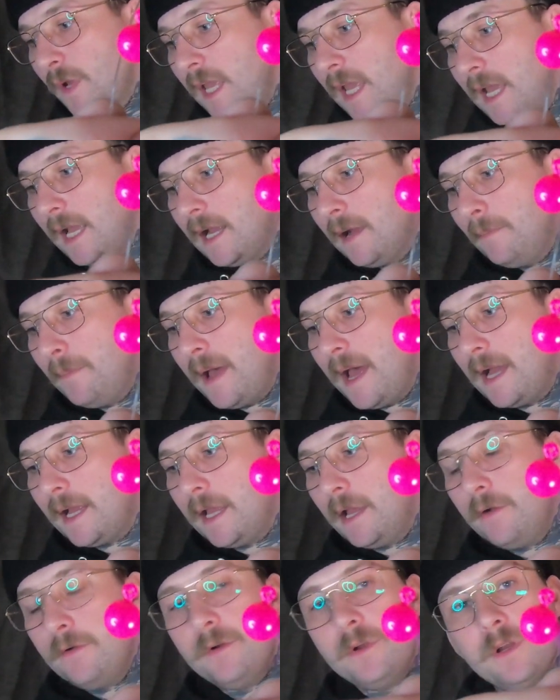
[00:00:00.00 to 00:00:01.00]
it can't come back
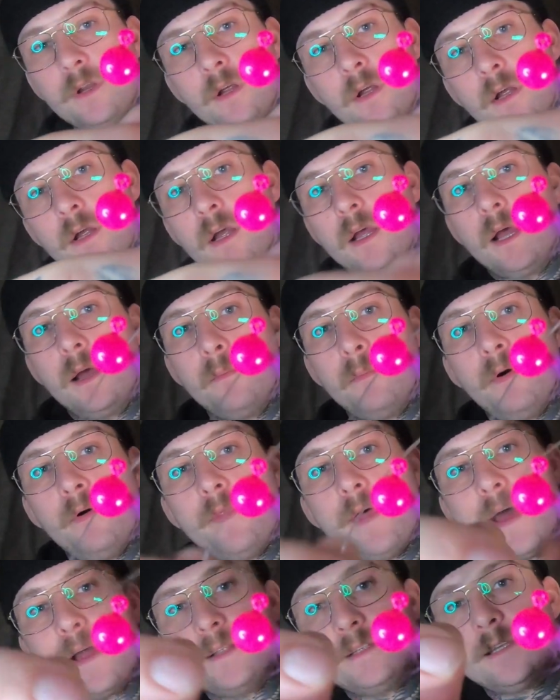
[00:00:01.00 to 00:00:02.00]
out, pull
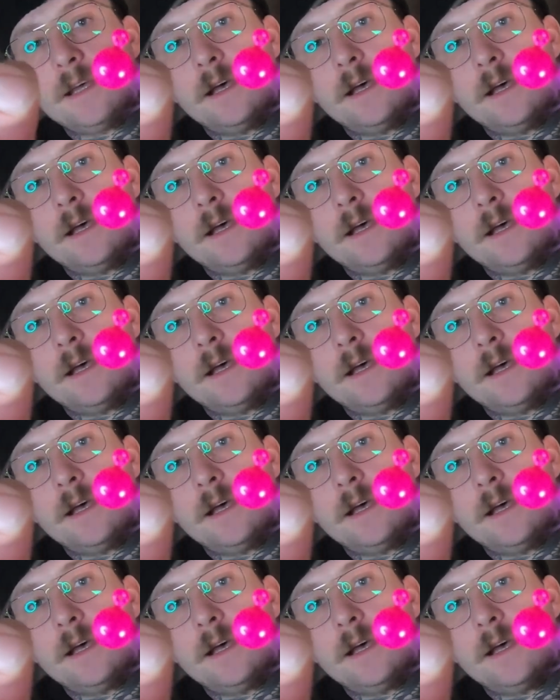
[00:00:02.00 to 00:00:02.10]
that